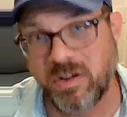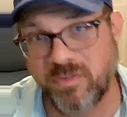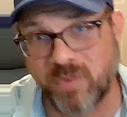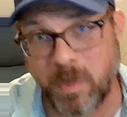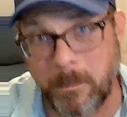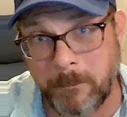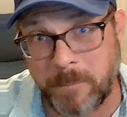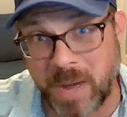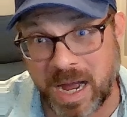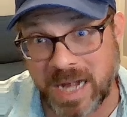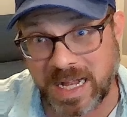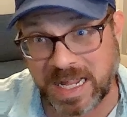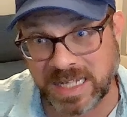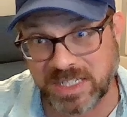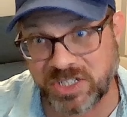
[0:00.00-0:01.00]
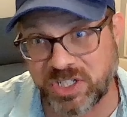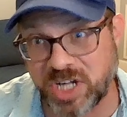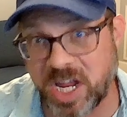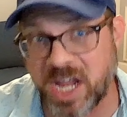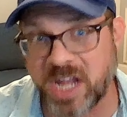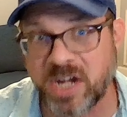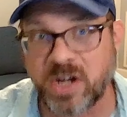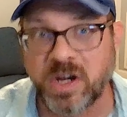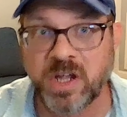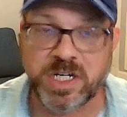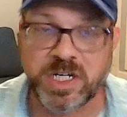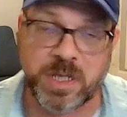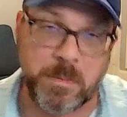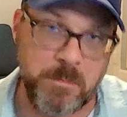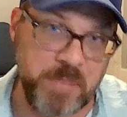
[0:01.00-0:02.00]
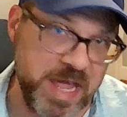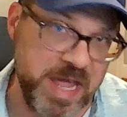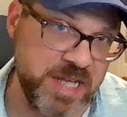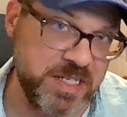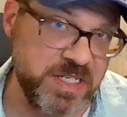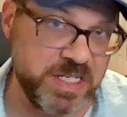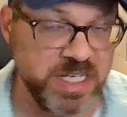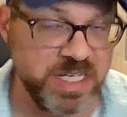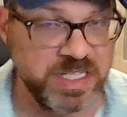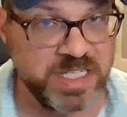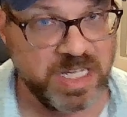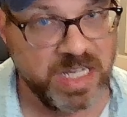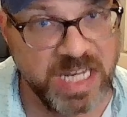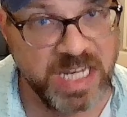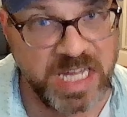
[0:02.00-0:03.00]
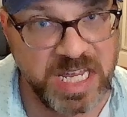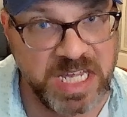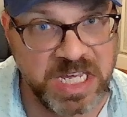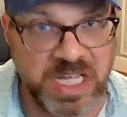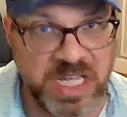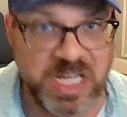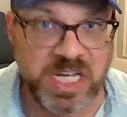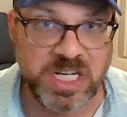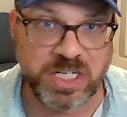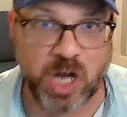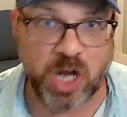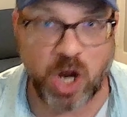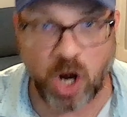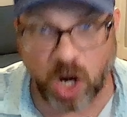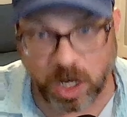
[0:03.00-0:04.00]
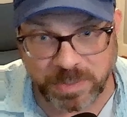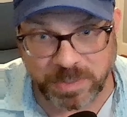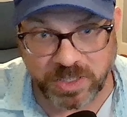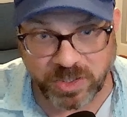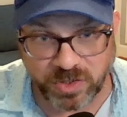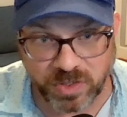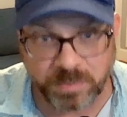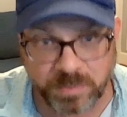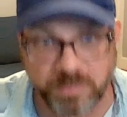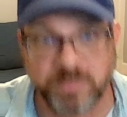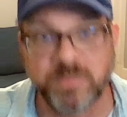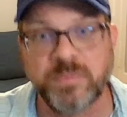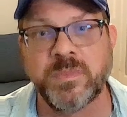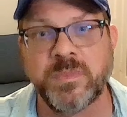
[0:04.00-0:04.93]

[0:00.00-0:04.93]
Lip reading: from Binance Chain to Base to Linea to Arbitrum.